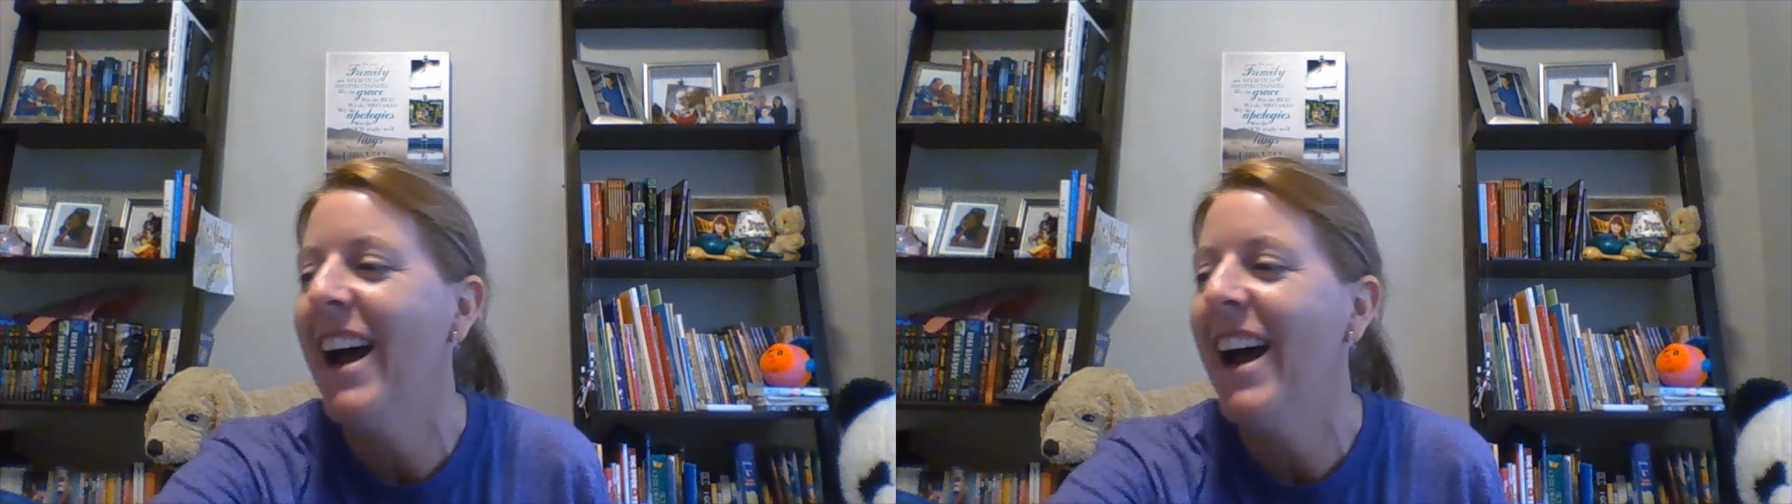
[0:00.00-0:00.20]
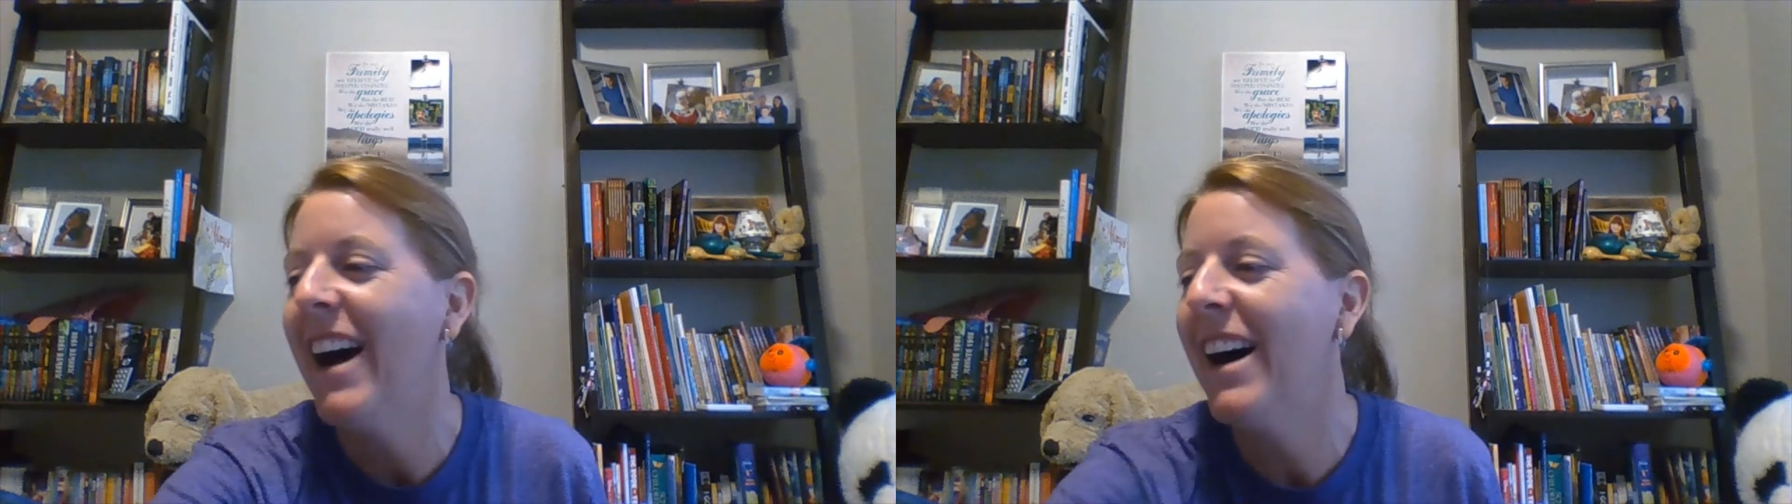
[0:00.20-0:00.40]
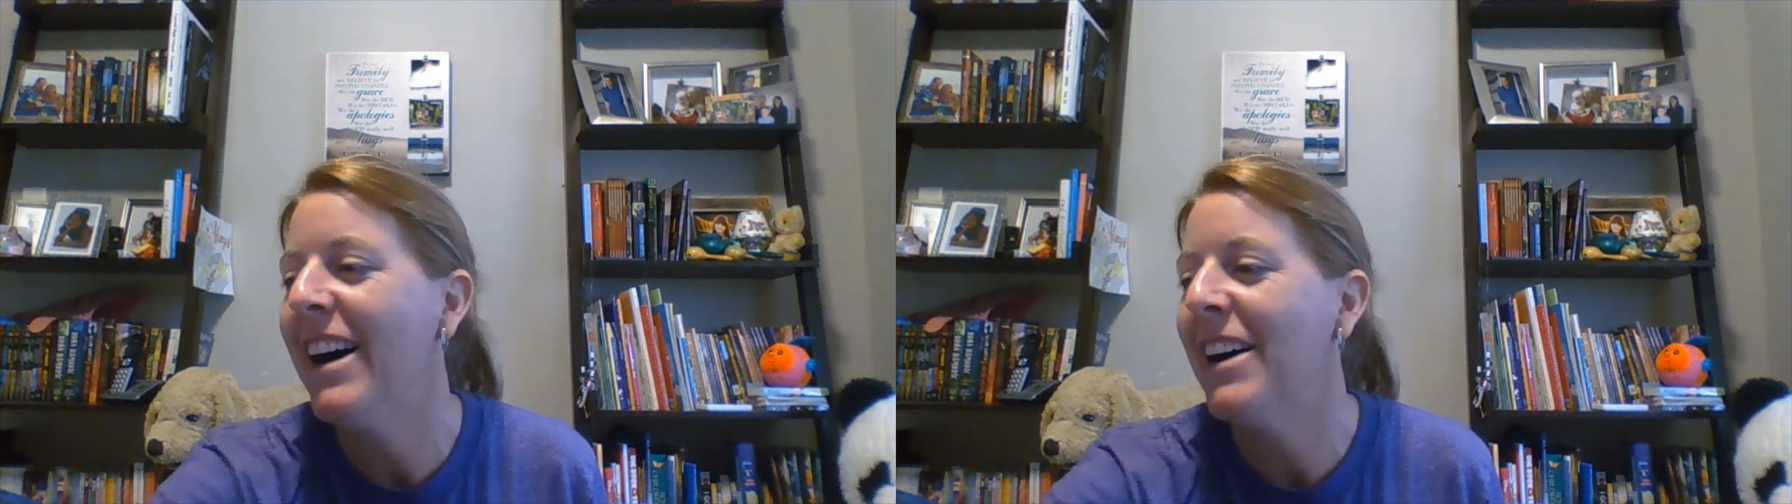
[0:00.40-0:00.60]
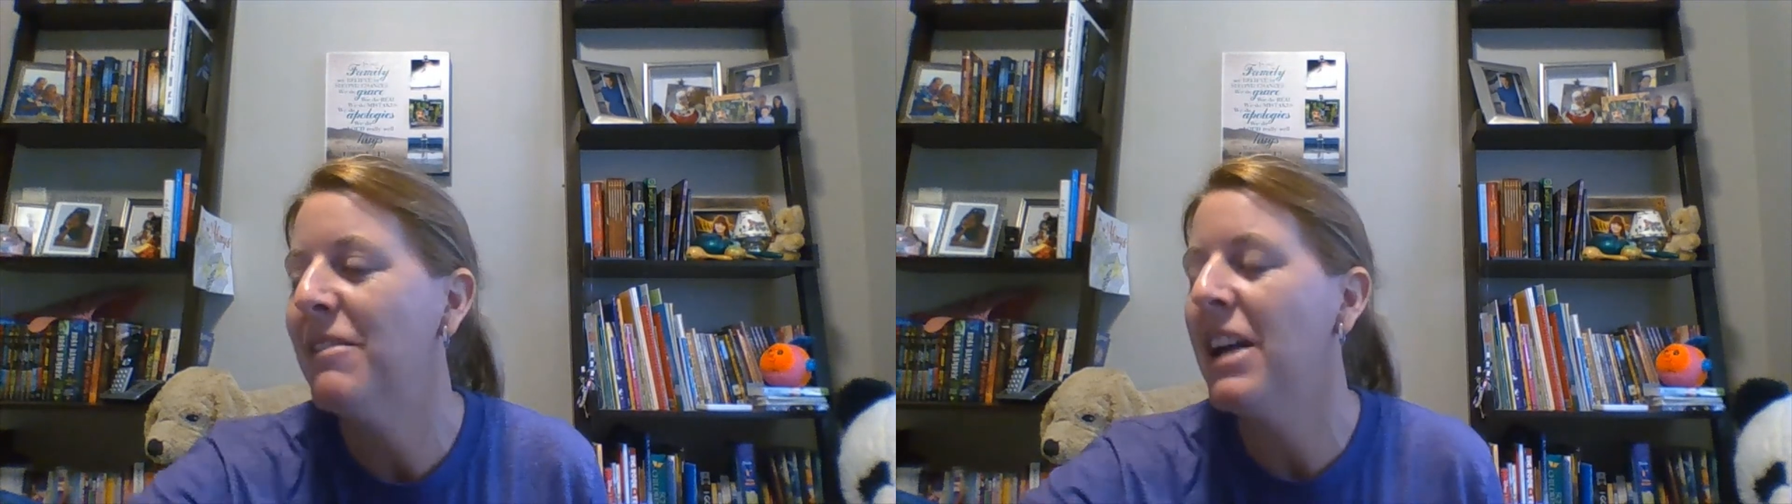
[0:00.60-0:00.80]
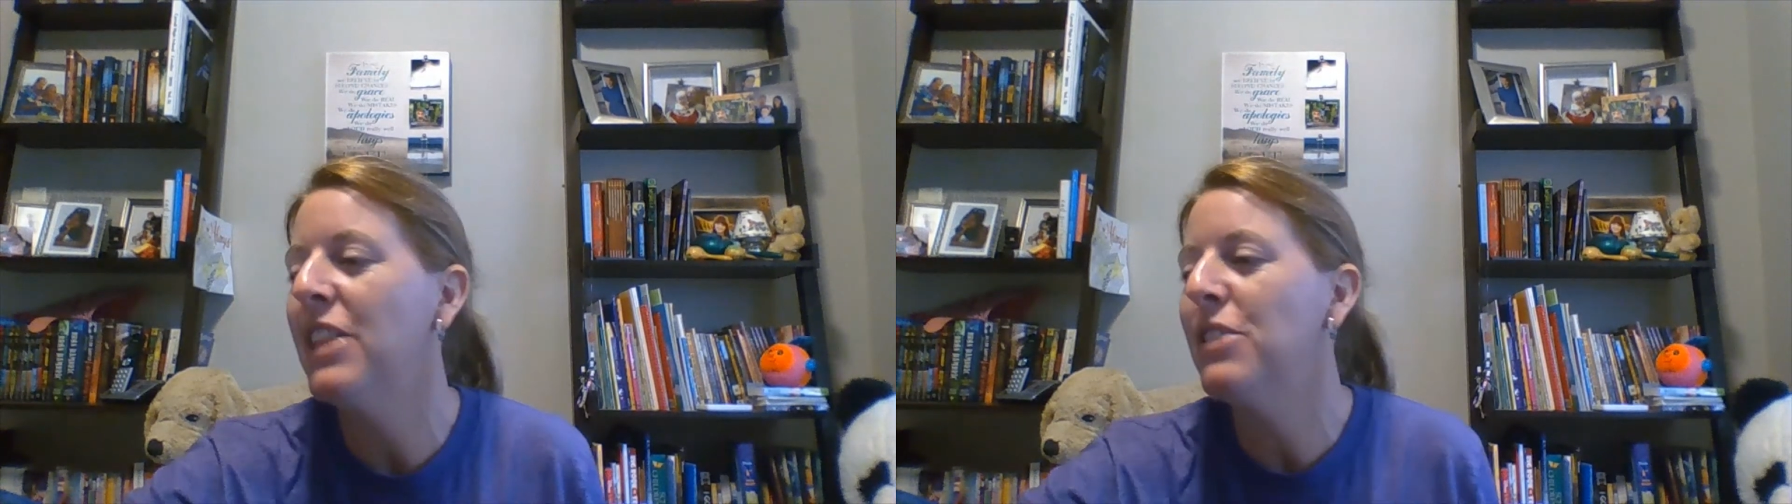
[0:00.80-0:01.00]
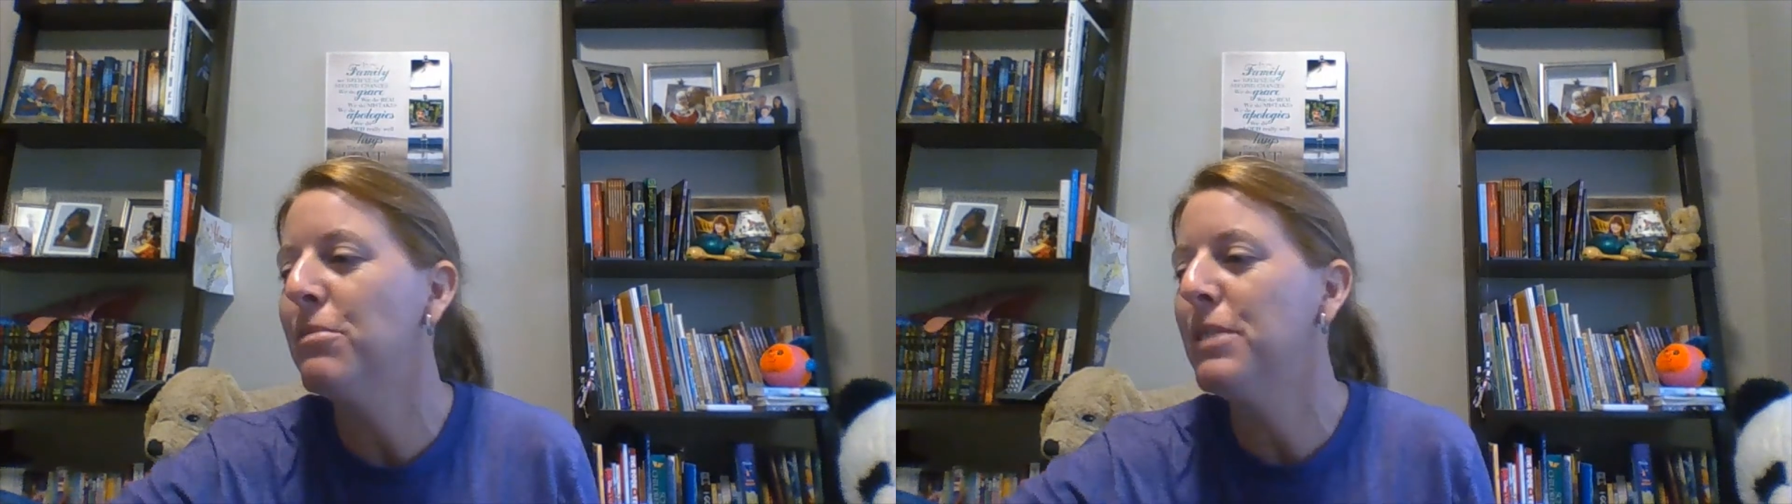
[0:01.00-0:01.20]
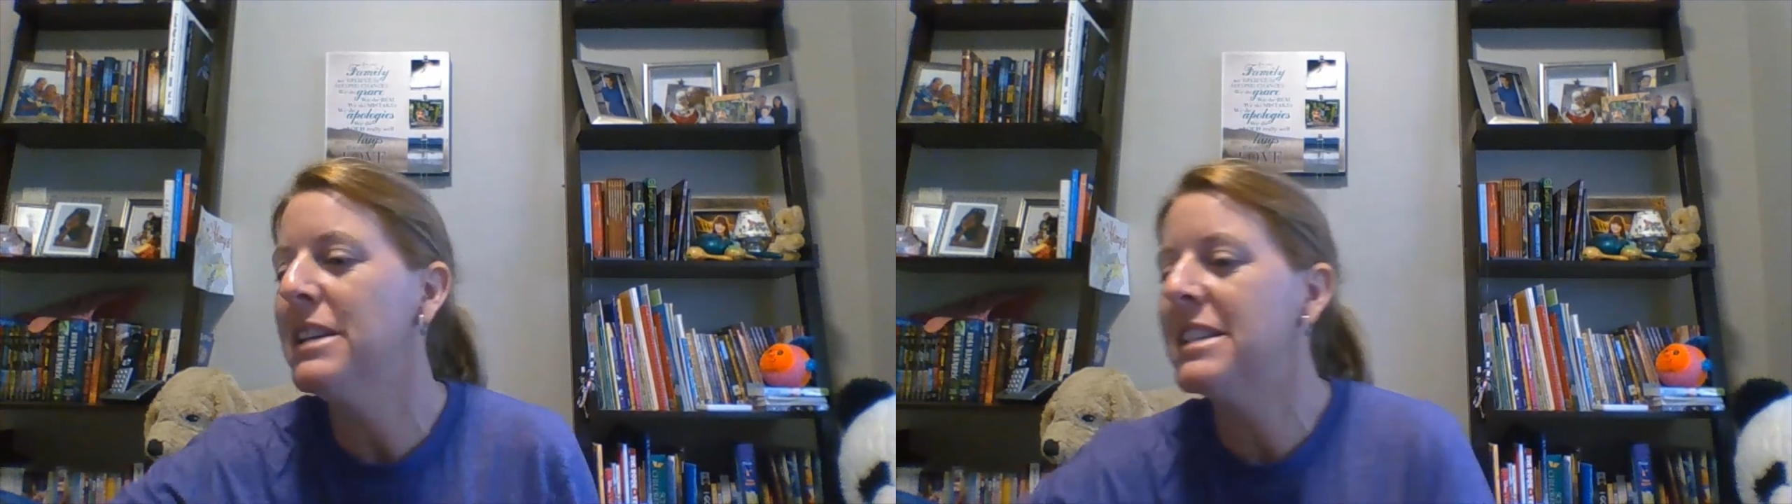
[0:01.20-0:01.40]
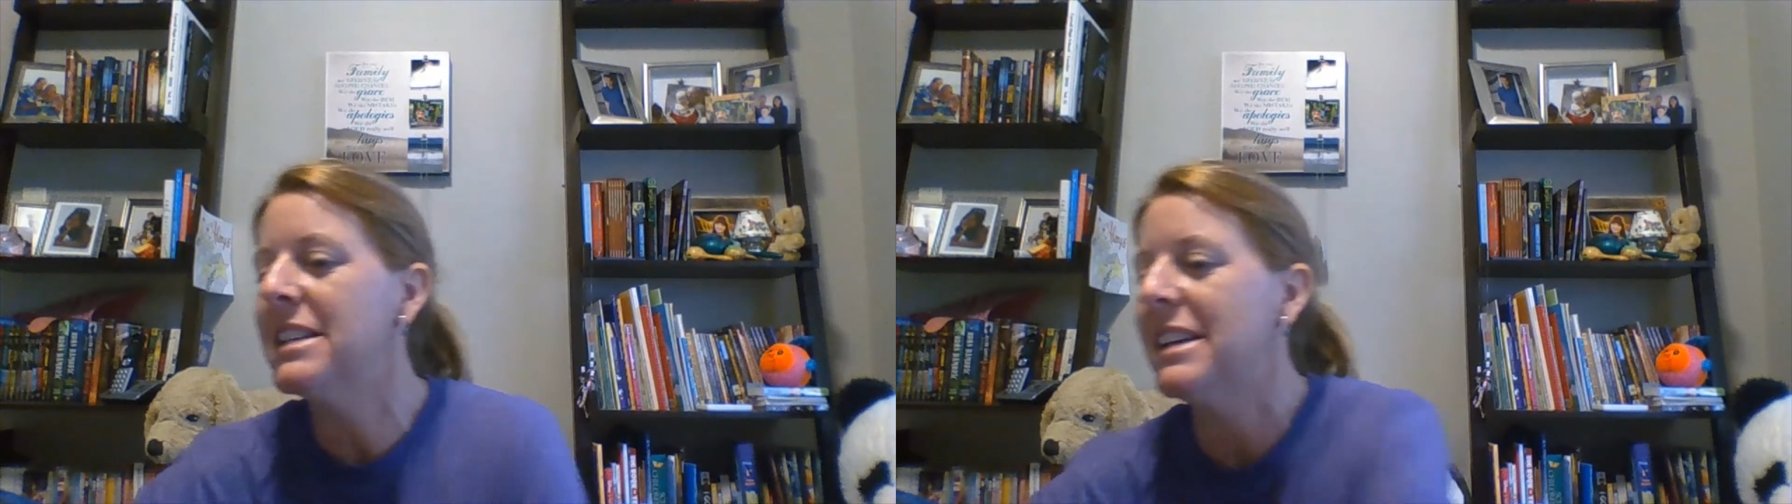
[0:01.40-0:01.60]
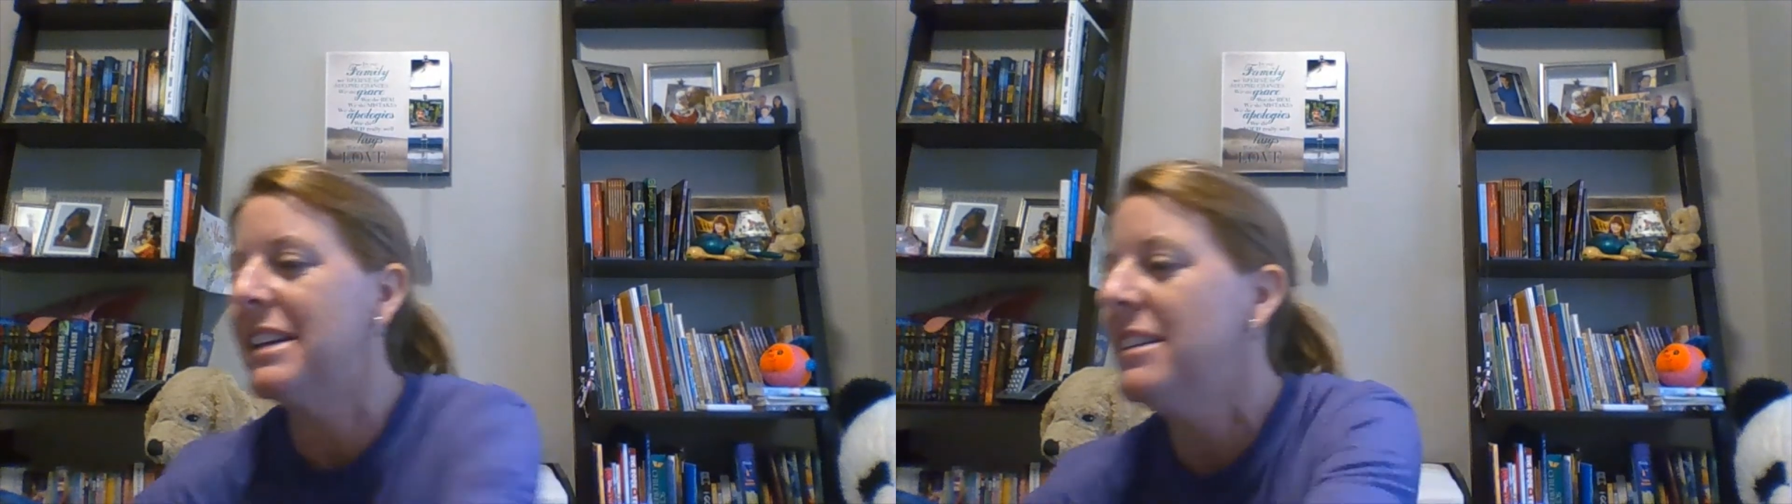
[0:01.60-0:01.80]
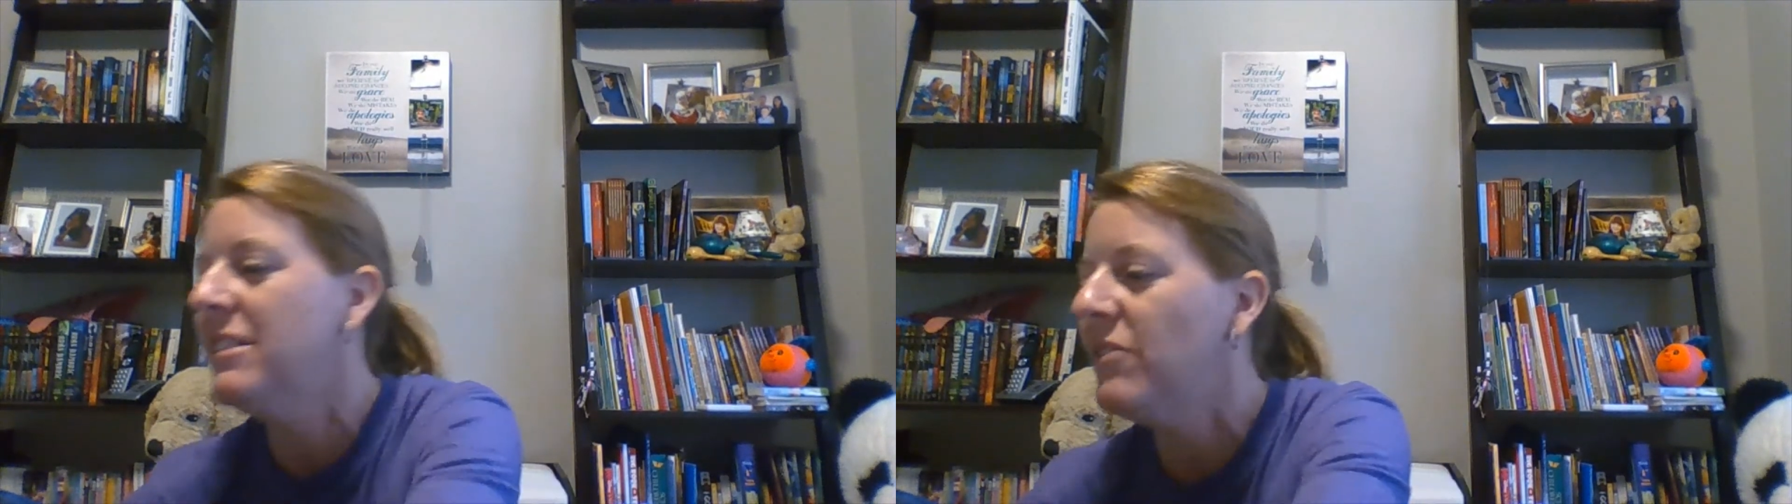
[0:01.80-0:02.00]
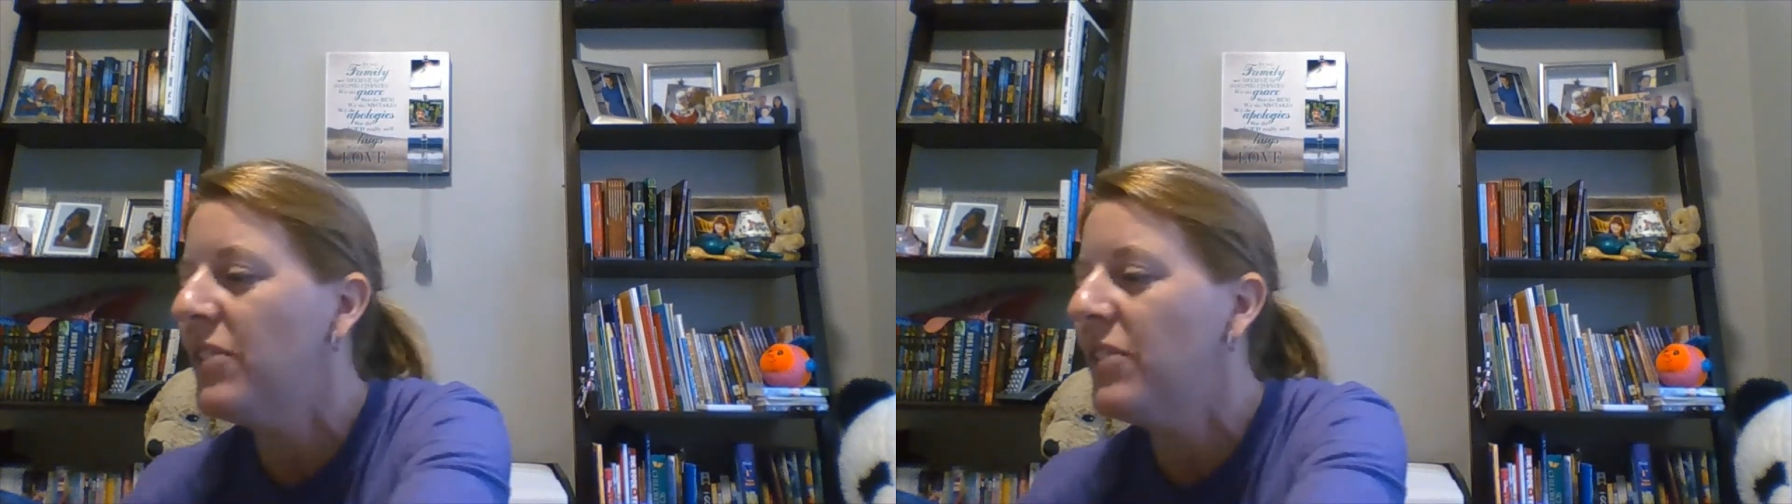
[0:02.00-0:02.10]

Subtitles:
And the reason